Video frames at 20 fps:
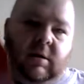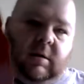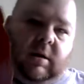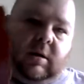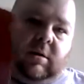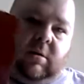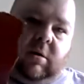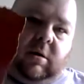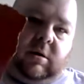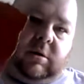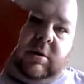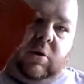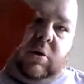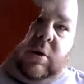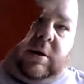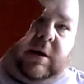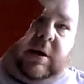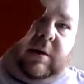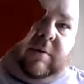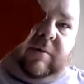Then I've got a
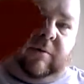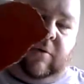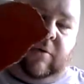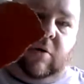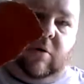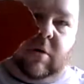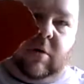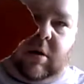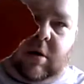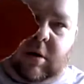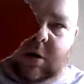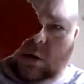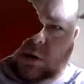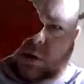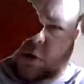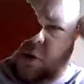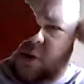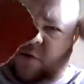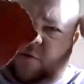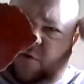24 uh,
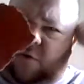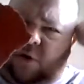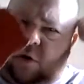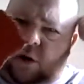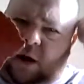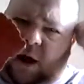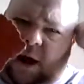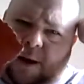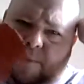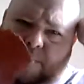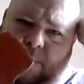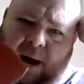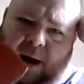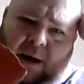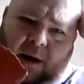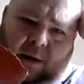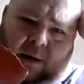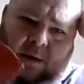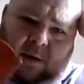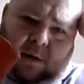24 can
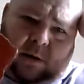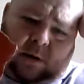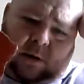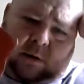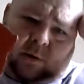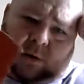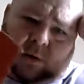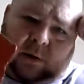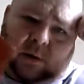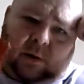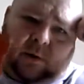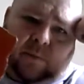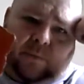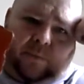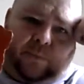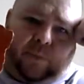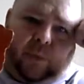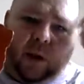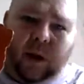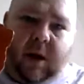pack, which is
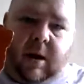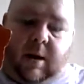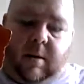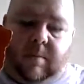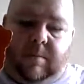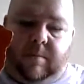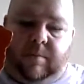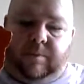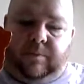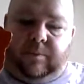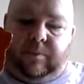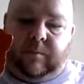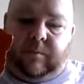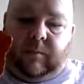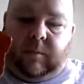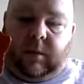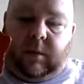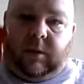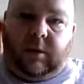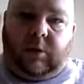um,
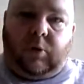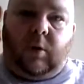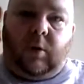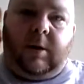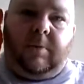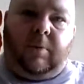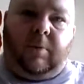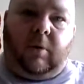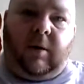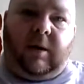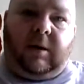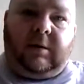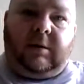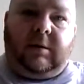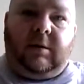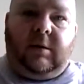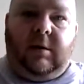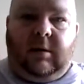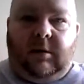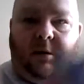20
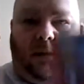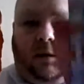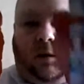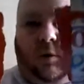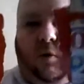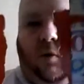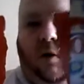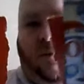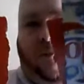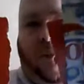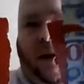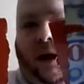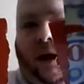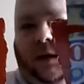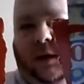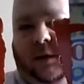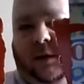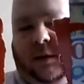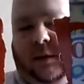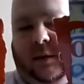points. The 12
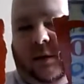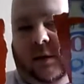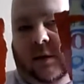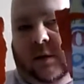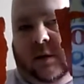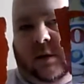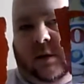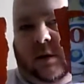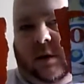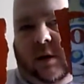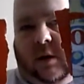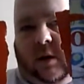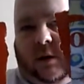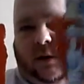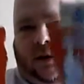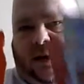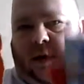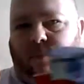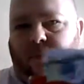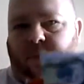packs uh,
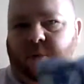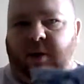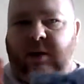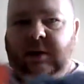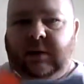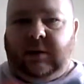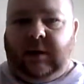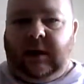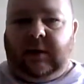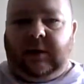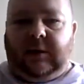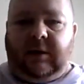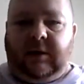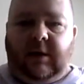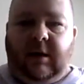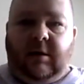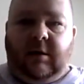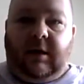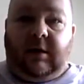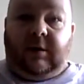10 points each. So
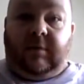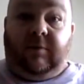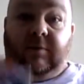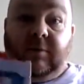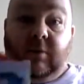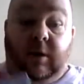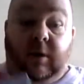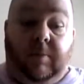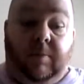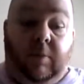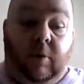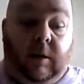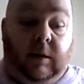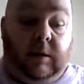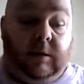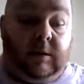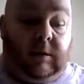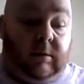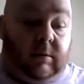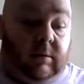that, that's 40
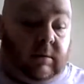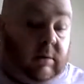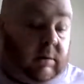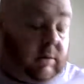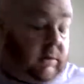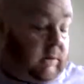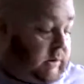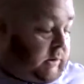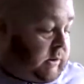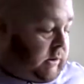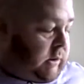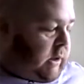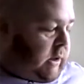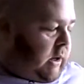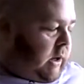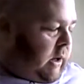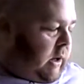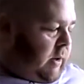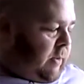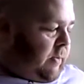points.
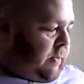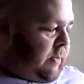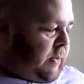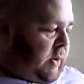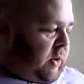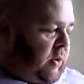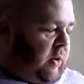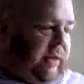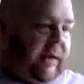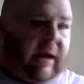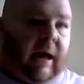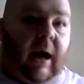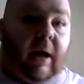Um, all the